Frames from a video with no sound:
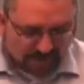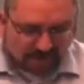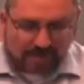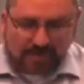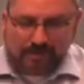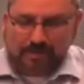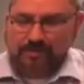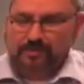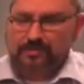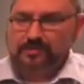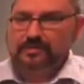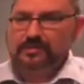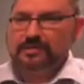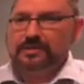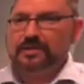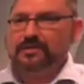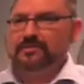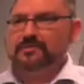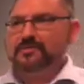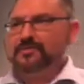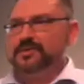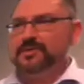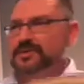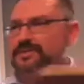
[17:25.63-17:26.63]
You know,
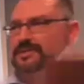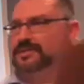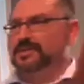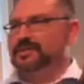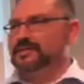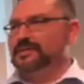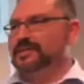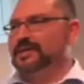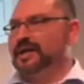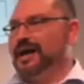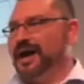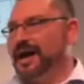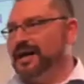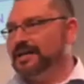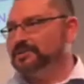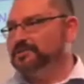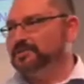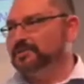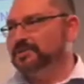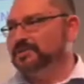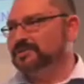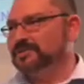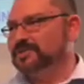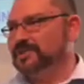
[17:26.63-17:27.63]
when we see the
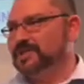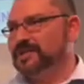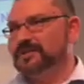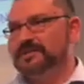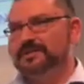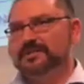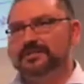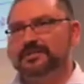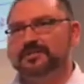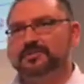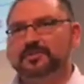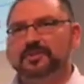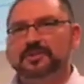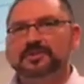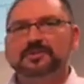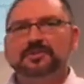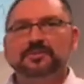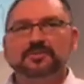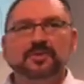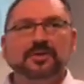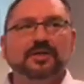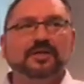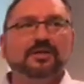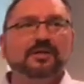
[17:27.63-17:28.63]
Gospels, Jesus
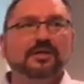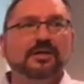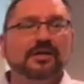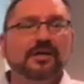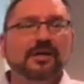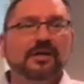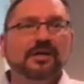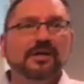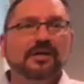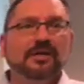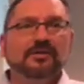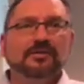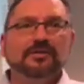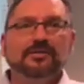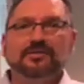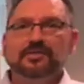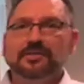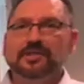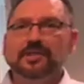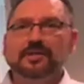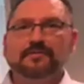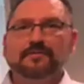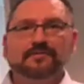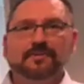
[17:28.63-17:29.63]
was the one who
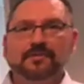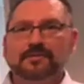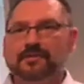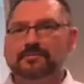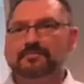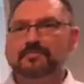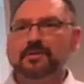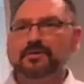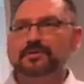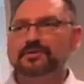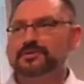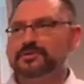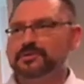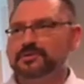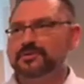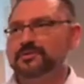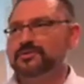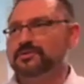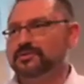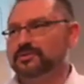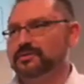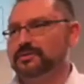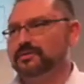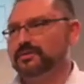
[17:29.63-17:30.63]
stood up for the most
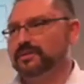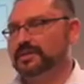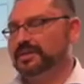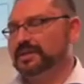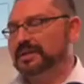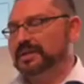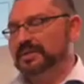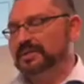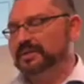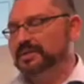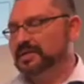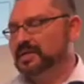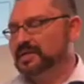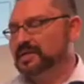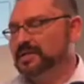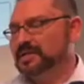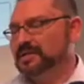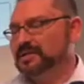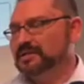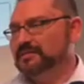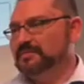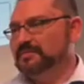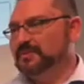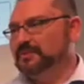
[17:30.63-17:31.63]
truth, you know,
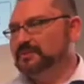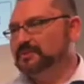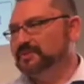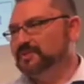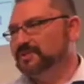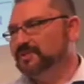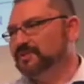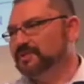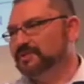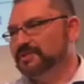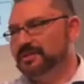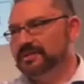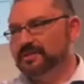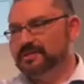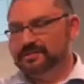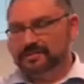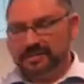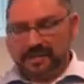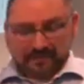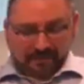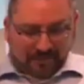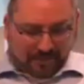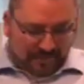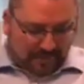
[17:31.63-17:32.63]
the most truth that
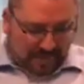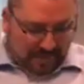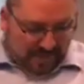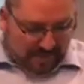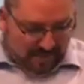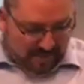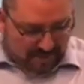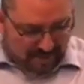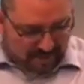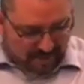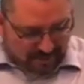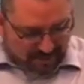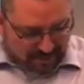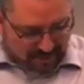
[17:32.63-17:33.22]
has ever been